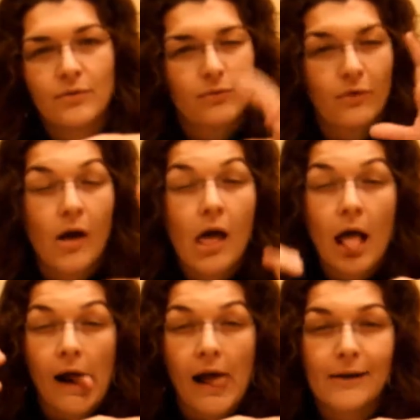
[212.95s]

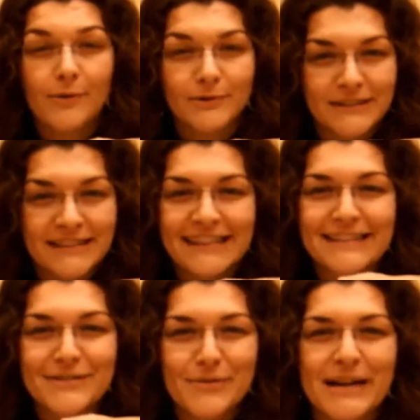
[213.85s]
how old is he?
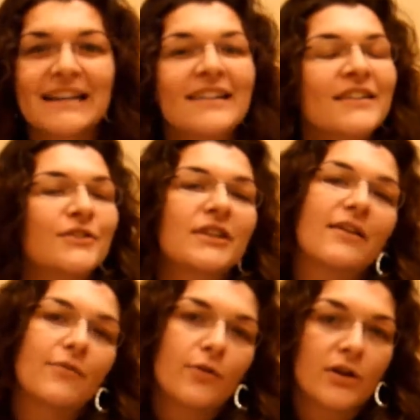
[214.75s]
He's three. It's like
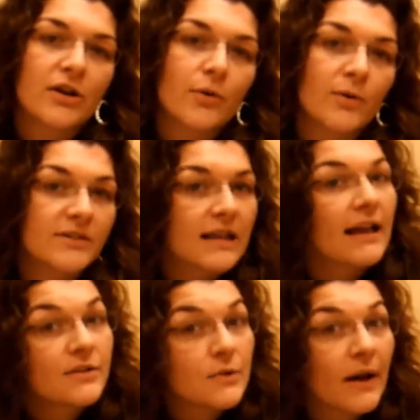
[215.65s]
a 4 year old
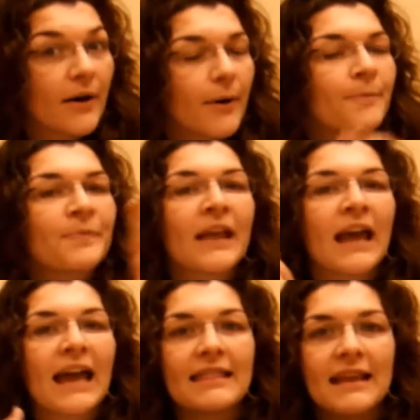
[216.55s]
size sweater.
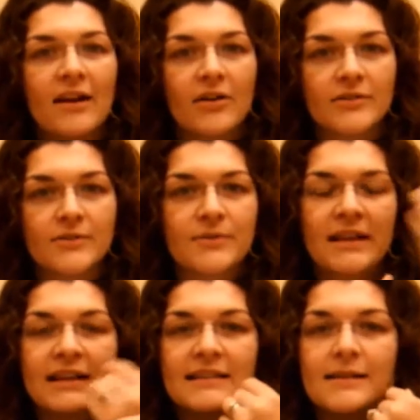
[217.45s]
And then also
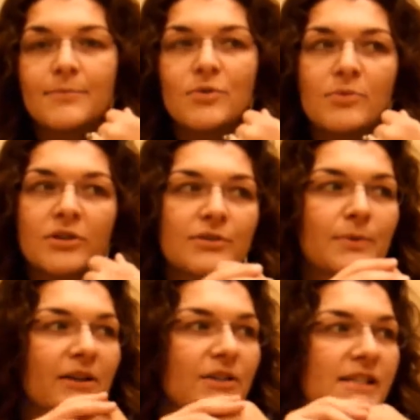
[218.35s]
knitting some newborn
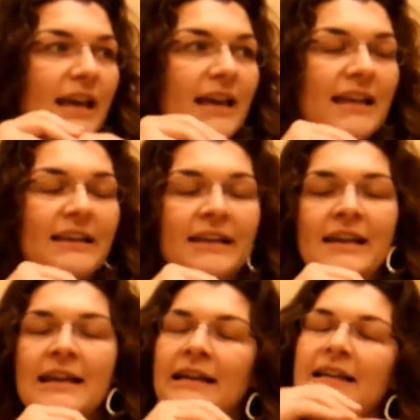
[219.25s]
sweaters. And
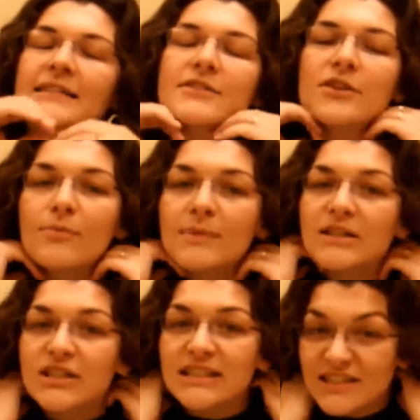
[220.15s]
it's so
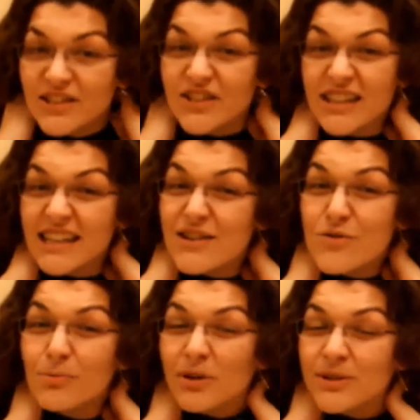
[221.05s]
much easier to knit
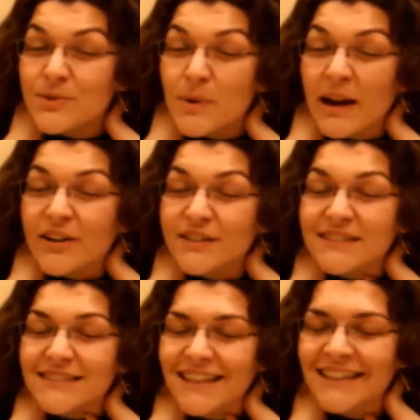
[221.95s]
newborn
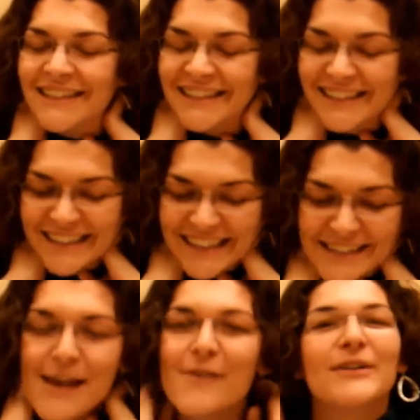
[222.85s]
sweaters.
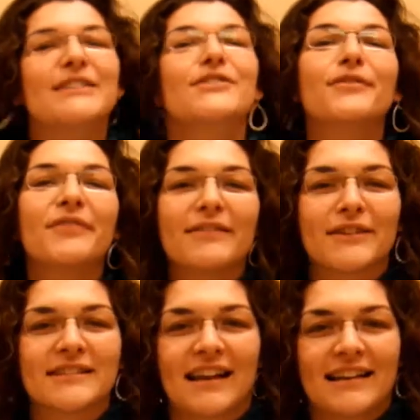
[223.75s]
What's your
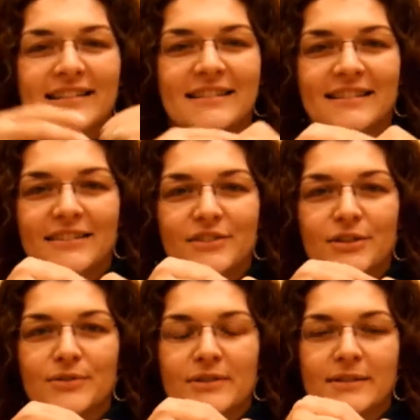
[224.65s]
favorite size
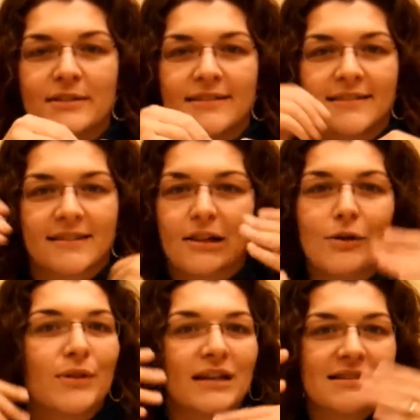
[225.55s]
children's
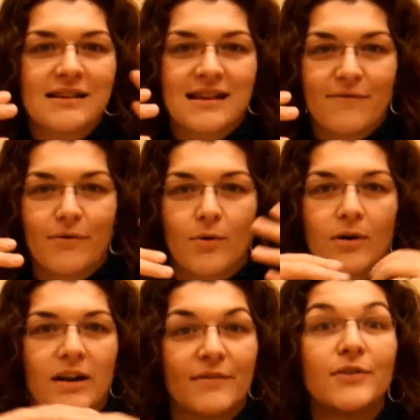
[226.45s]
clothing to knit
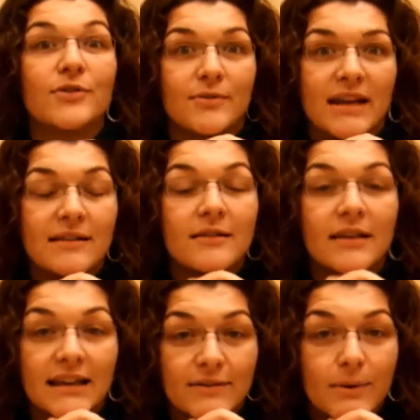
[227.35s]
for if you do knit
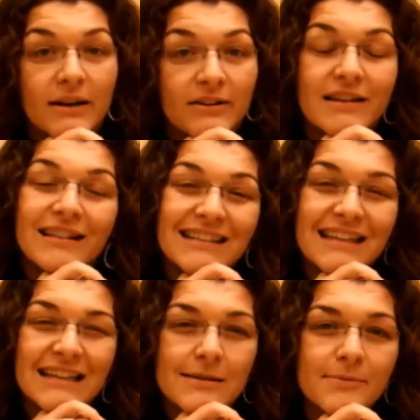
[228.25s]
kids' sweaters? I'd like
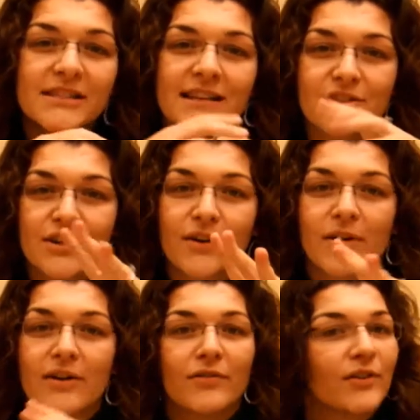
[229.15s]
to get some discussion
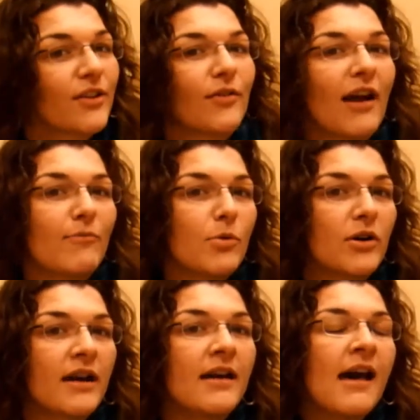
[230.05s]
going over on the Rav
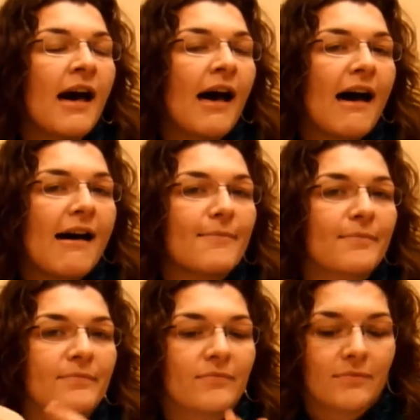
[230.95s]
board.
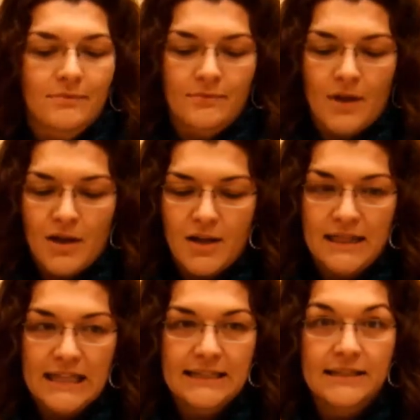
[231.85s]

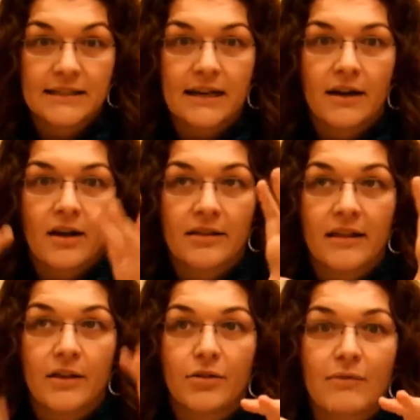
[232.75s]
On
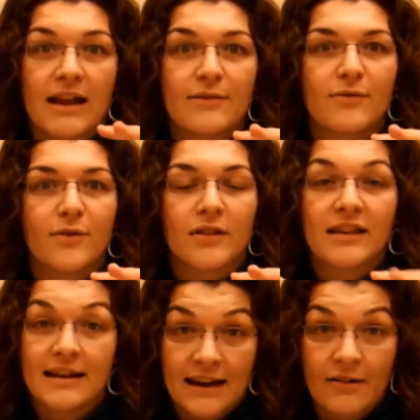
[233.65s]
the thread for
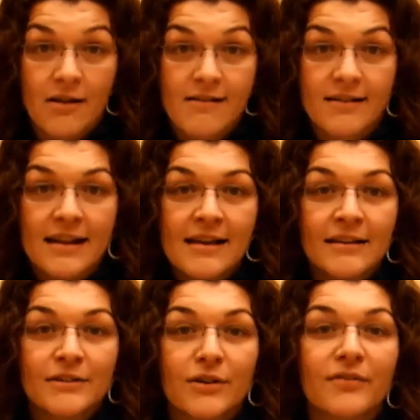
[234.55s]
the knit along.
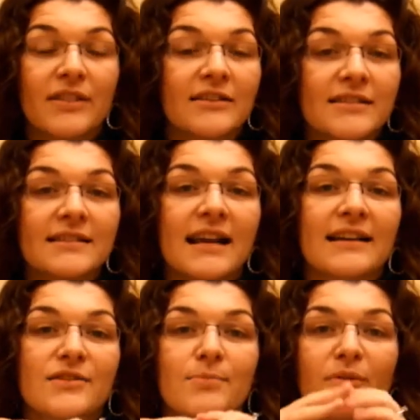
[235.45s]
So if there's a
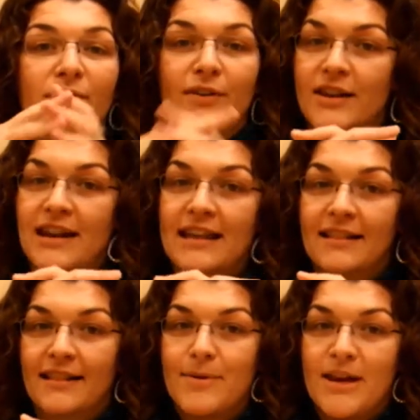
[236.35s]
size you prefer to knit,
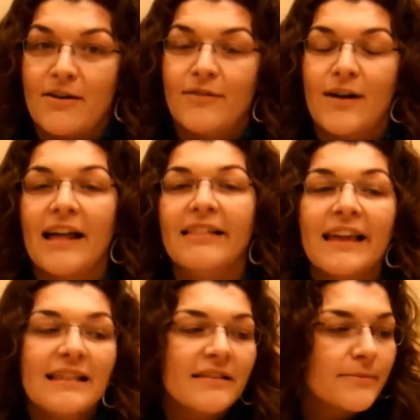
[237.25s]
let me know. I
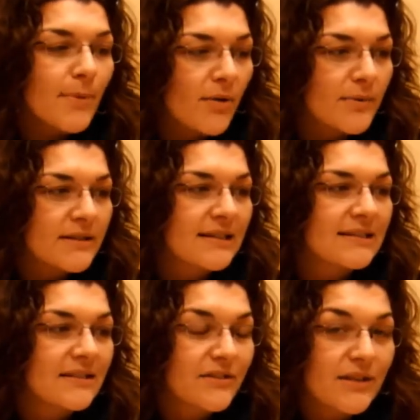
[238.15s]
like the small ones
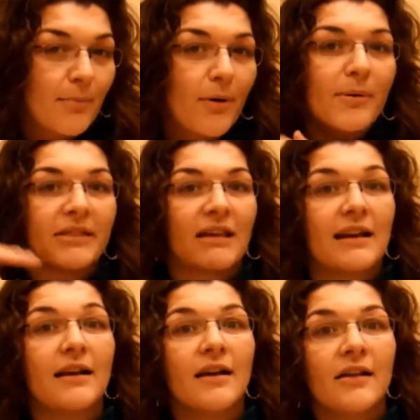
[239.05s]
because they're simple, but then